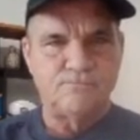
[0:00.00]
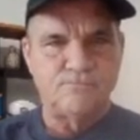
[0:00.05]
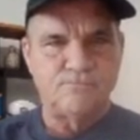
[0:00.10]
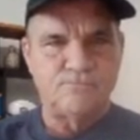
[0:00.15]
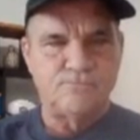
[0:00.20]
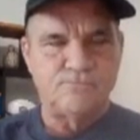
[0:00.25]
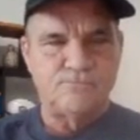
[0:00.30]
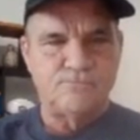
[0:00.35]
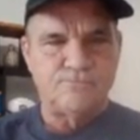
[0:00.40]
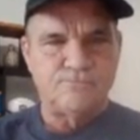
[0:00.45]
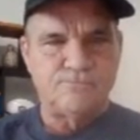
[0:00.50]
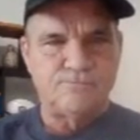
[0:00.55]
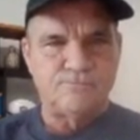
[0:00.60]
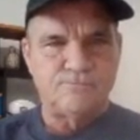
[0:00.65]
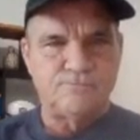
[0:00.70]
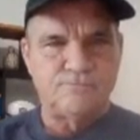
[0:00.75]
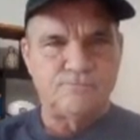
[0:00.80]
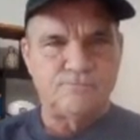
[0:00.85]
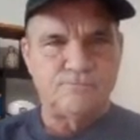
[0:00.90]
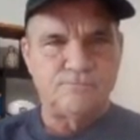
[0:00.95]

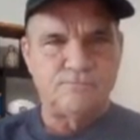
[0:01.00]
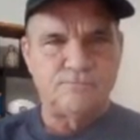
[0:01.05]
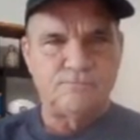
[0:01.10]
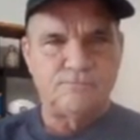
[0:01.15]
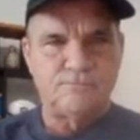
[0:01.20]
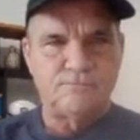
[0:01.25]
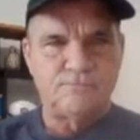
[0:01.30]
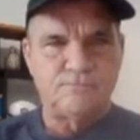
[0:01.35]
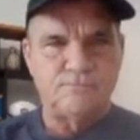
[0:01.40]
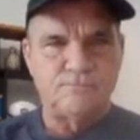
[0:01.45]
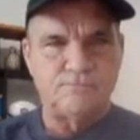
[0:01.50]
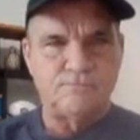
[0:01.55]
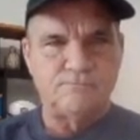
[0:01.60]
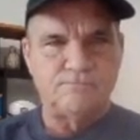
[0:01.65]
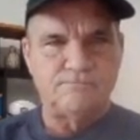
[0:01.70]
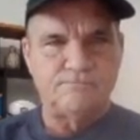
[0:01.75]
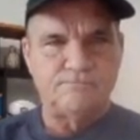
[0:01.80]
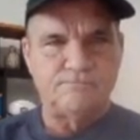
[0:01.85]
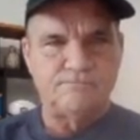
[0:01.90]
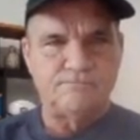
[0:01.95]

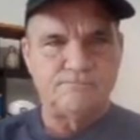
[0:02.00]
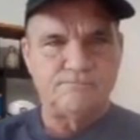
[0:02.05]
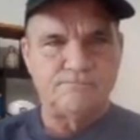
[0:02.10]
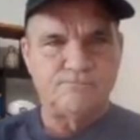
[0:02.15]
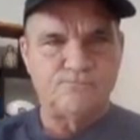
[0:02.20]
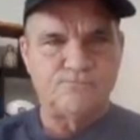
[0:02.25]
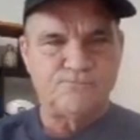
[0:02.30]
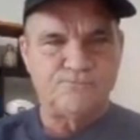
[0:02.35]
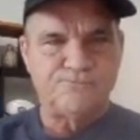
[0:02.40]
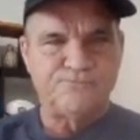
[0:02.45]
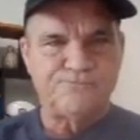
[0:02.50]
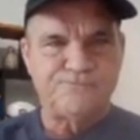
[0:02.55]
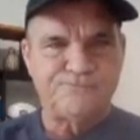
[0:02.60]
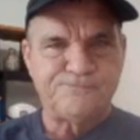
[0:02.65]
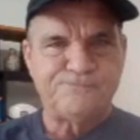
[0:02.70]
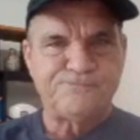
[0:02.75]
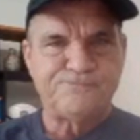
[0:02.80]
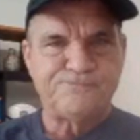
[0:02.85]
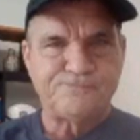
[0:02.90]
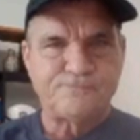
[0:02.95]

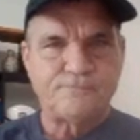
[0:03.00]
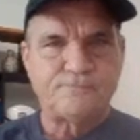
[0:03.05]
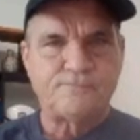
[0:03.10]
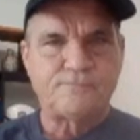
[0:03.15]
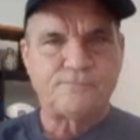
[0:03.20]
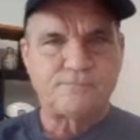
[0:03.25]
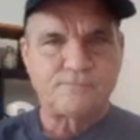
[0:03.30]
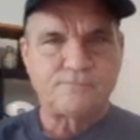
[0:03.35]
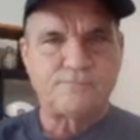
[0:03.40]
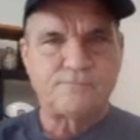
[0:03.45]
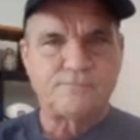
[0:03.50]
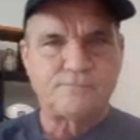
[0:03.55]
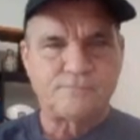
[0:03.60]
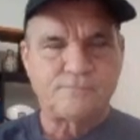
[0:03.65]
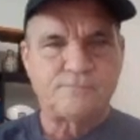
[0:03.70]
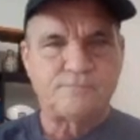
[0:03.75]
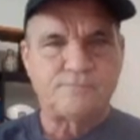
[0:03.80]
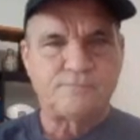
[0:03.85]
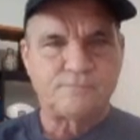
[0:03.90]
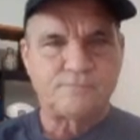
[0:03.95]

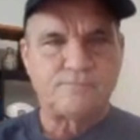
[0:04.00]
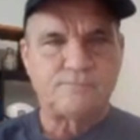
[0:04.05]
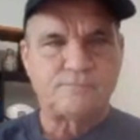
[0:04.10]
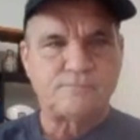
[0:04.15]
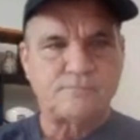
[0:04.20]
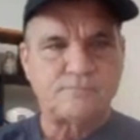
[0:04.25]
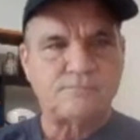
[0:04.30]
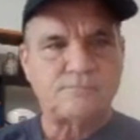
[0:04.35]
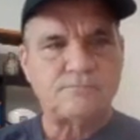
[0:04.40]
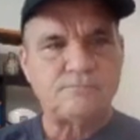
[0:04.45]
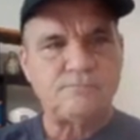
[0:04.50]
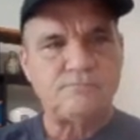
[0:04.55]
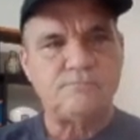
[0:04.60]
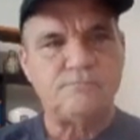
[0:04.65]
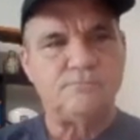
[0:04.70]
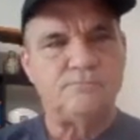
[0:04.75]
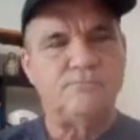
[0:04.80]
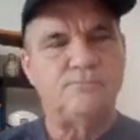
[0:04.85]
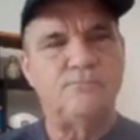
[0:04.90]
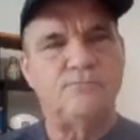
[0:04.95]

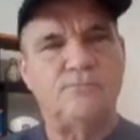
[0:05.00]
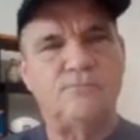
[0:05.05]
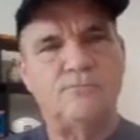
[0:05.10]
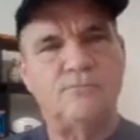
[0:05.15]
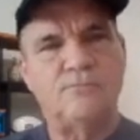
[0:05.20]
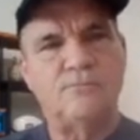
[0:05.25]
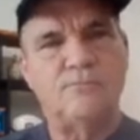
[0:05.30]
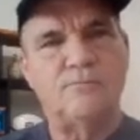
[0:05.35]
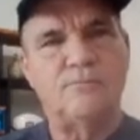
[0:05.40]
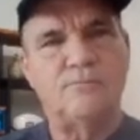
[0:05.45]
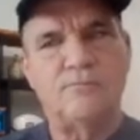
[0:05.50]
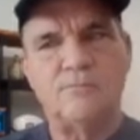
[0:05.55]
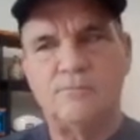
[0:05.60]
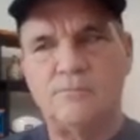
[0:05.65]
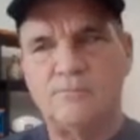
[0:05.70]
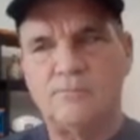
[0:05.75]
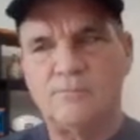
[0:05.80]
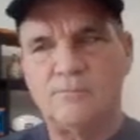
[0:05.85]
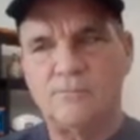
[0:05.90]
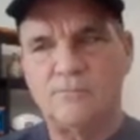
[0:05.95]

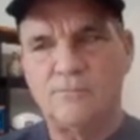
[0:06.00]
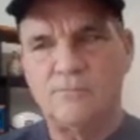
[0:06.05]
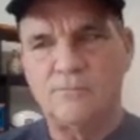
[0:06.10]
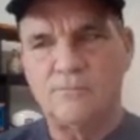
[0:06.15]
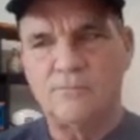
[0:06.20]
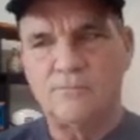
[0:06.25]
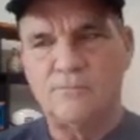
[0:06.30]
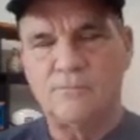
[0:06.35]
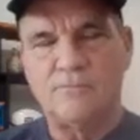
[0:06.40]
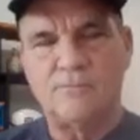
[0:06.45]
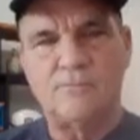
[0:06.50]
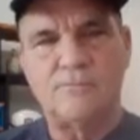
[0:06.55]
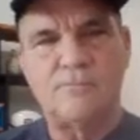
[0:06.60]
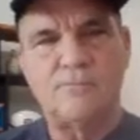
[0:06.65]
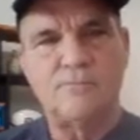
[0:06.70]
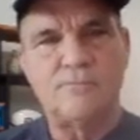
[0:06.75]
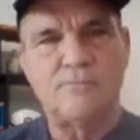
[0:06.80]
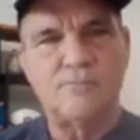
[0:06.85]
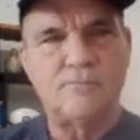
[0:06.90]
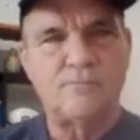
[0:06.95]

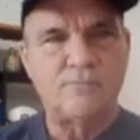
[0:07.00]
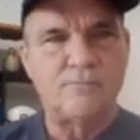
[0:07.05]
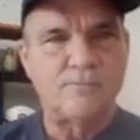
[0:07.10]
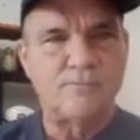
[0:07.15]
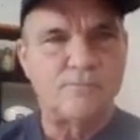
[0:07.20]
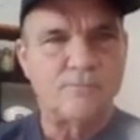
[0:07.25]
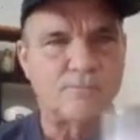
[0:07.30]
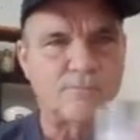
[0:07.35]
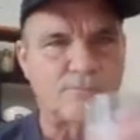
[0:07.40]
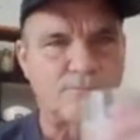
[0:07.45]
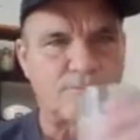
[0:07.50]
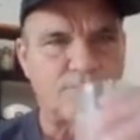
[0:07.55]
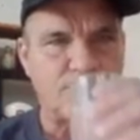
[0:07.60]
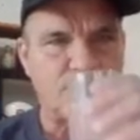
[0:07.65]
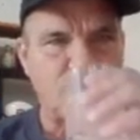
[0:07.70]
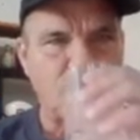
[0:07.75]
This person isn't speaking.